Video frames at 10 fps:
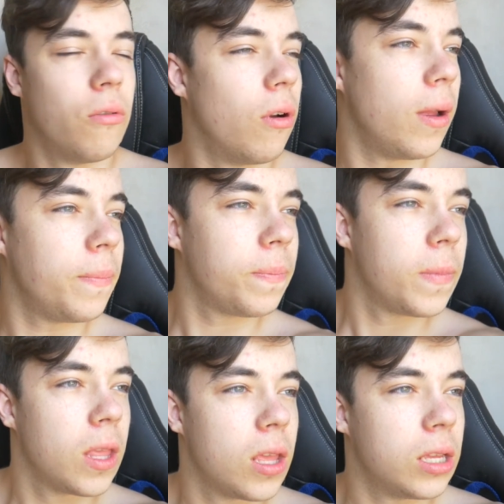Right,
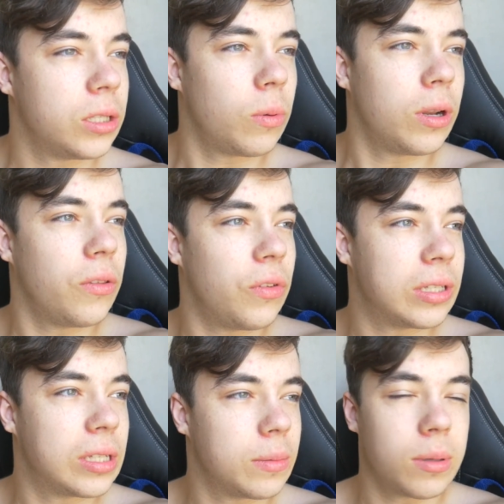this is one of the
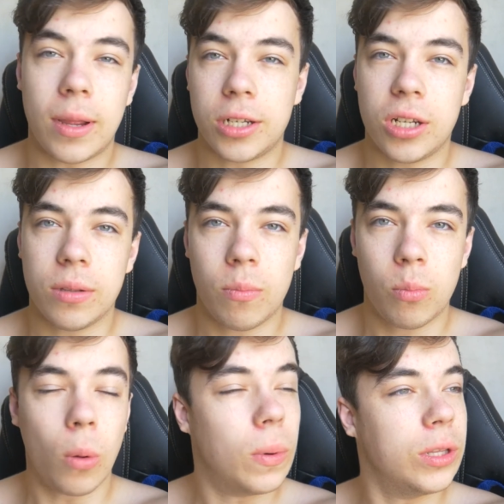first clips I'm actually
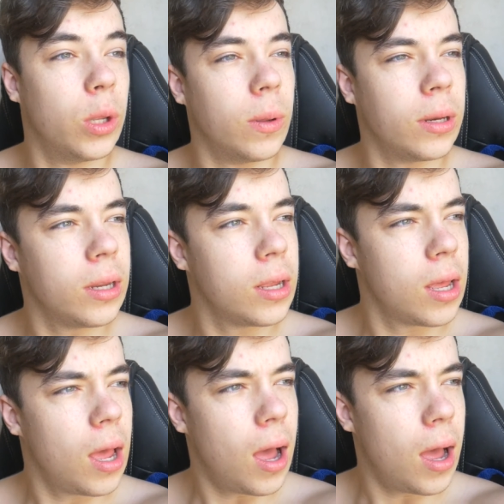probably doing.
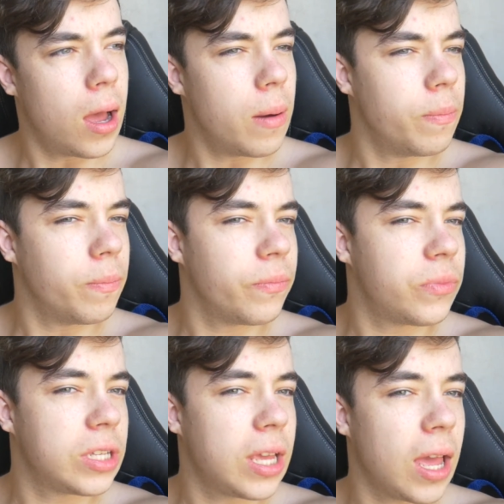Um,
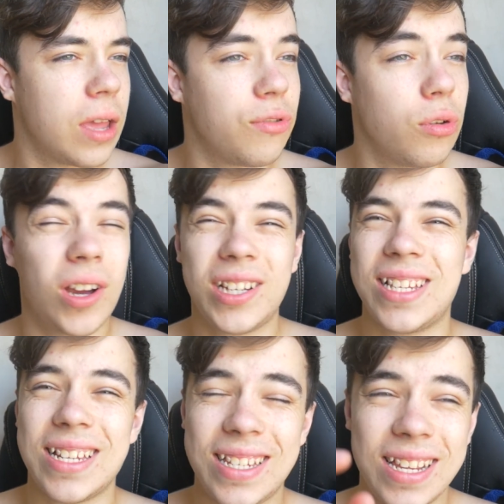so yeah, if you
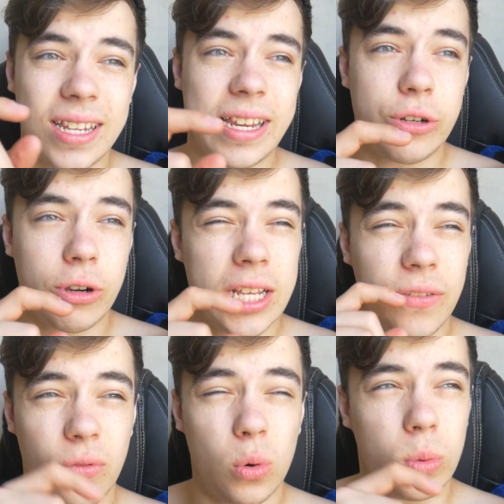guys did enjoy this
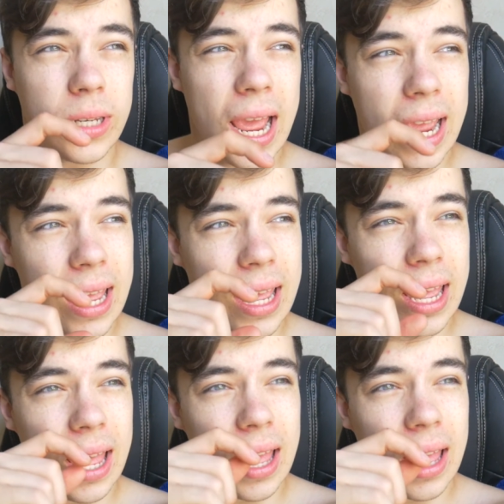full day,
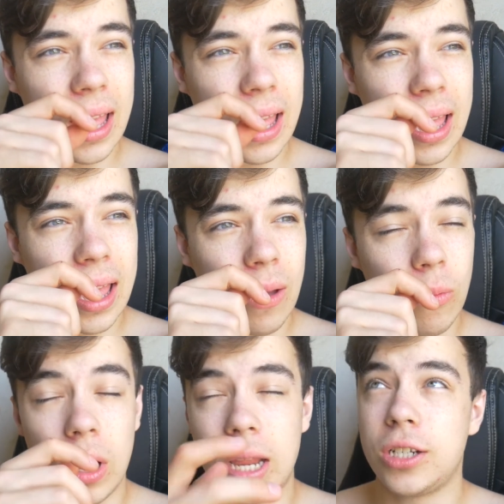
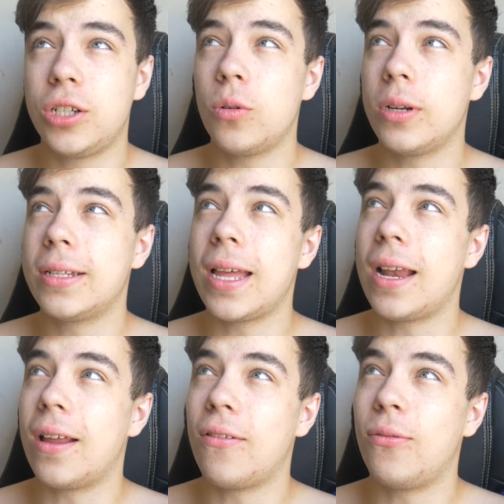well, actually, it's not in the day
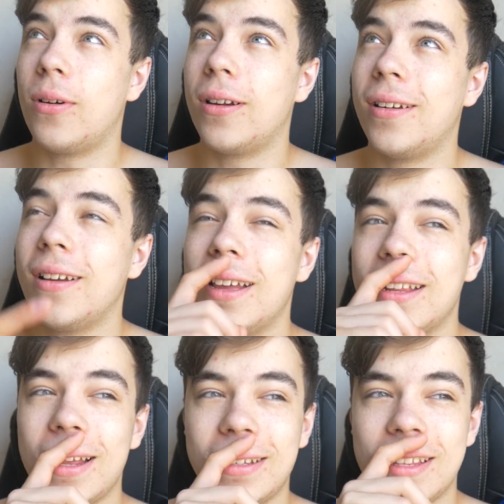life one.
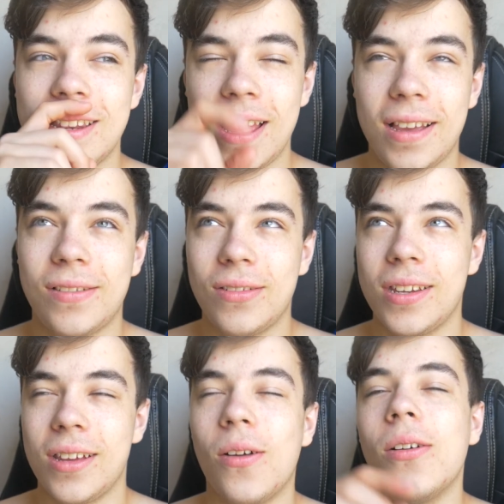That's the next
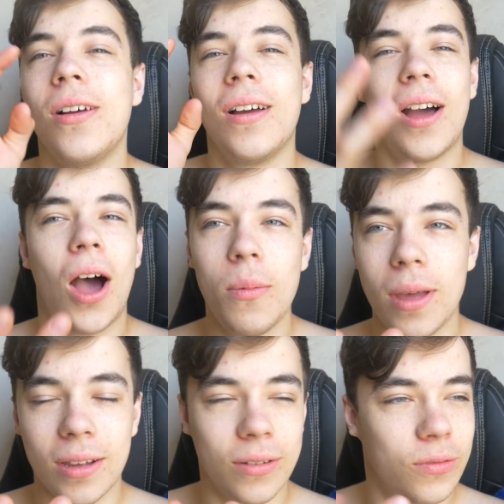video. I'm
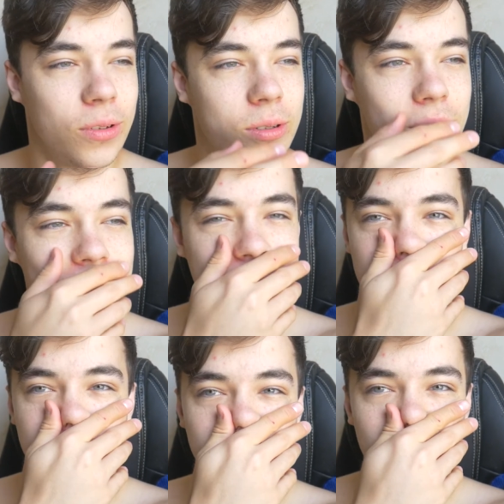getting confused already.